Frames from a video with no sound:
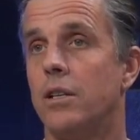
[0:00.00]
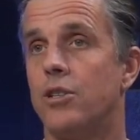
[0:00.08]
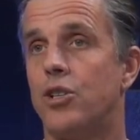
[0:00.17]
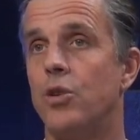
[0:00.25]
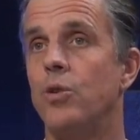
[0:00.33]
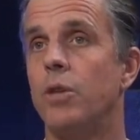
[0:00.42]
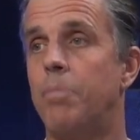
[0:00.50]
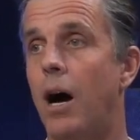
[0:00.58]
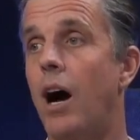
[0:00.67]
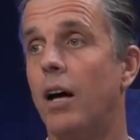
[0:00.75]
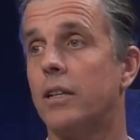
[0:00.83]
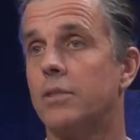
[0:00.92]
to the
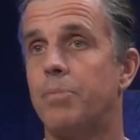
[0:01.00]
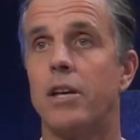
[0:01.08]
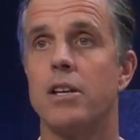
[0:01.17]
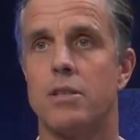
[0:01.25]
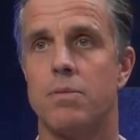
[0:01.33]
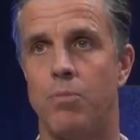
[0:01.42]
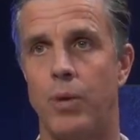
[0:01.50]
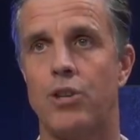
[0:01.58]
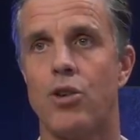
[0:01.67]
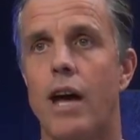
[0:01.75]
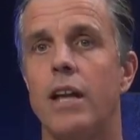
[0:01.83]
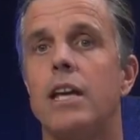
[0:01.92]
box because we
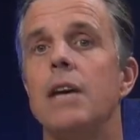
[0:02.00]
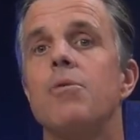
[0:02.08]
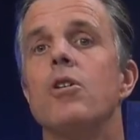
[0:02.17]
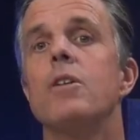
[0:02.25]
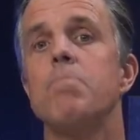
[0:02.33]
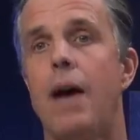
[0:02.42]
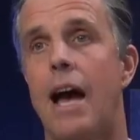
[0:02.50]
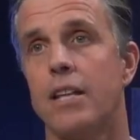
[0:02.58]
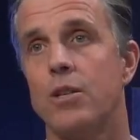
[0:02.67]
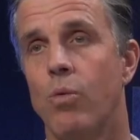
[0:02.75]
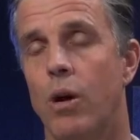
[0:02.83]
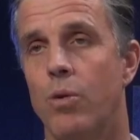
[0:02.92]
try to keep going back
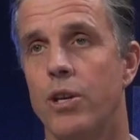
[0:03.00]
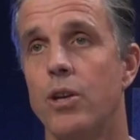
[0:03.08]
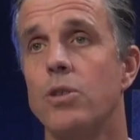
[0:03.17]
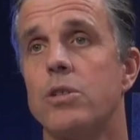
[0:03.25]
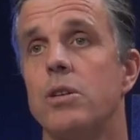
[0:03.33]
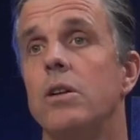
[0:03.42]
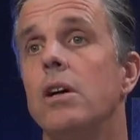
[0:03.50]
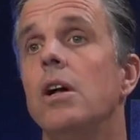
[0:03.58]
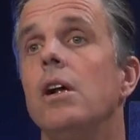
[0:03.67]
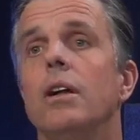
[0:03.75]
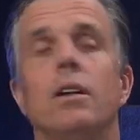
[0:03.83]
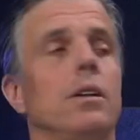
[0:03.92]
to what we're used to. We
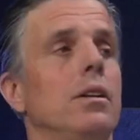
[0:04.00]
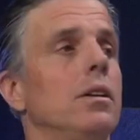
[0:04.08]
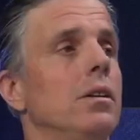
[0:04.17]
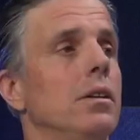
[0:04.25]
keep trying to